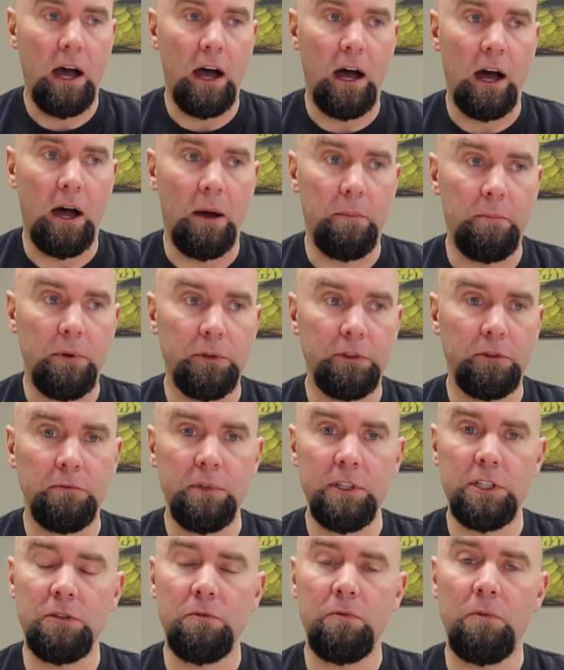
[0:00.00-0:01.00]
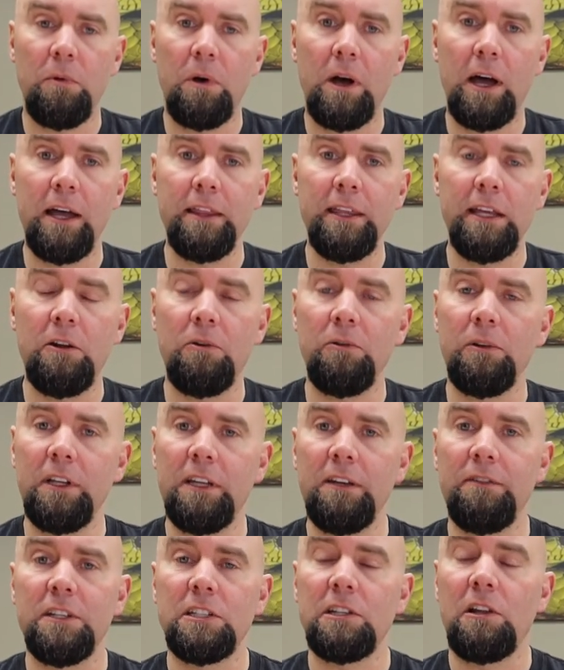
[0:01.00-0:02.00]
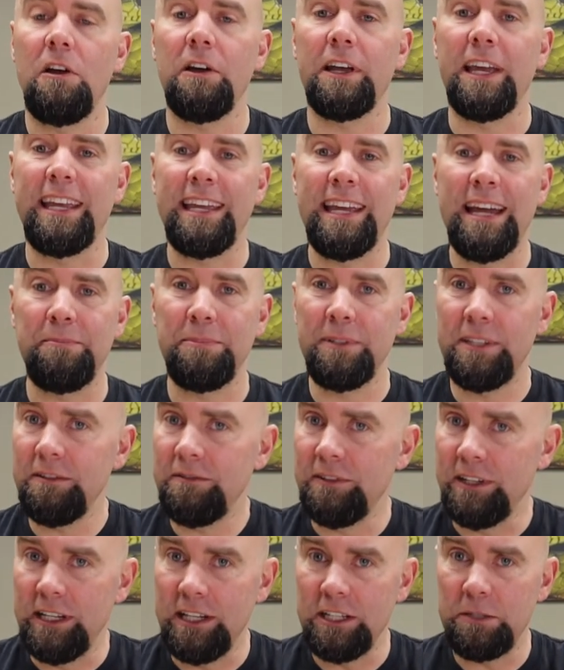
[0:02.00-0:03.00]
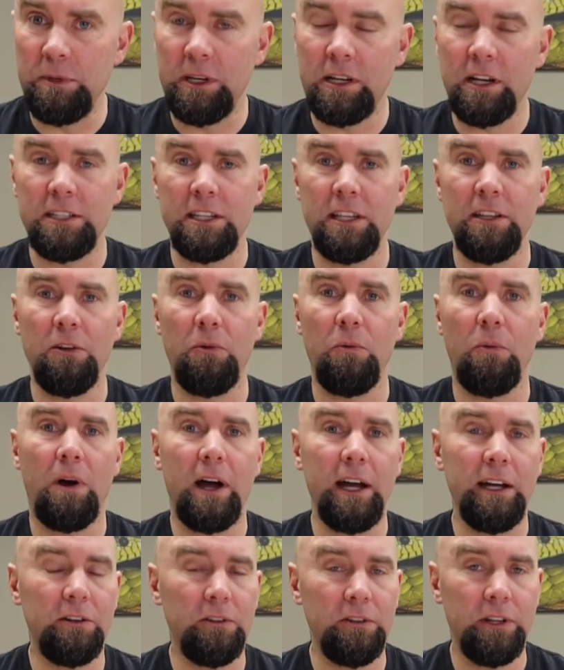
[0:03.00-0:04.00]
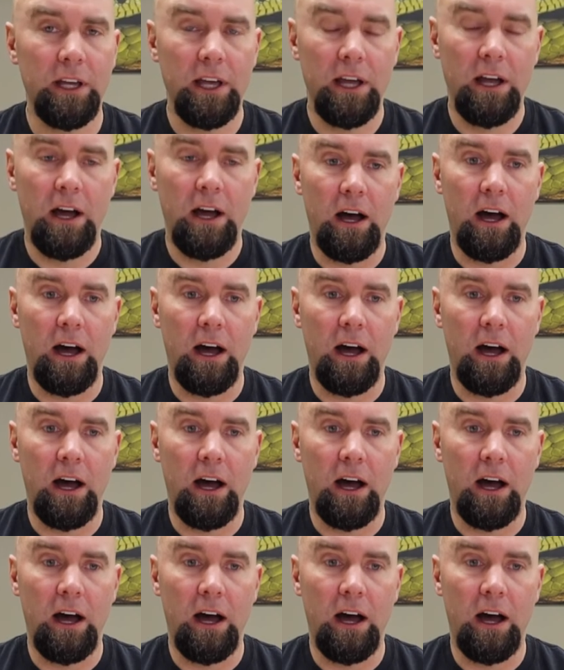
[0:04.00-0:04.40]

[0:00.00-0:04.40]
Um, but the reason why they don't live as long in captivity is because in the wild,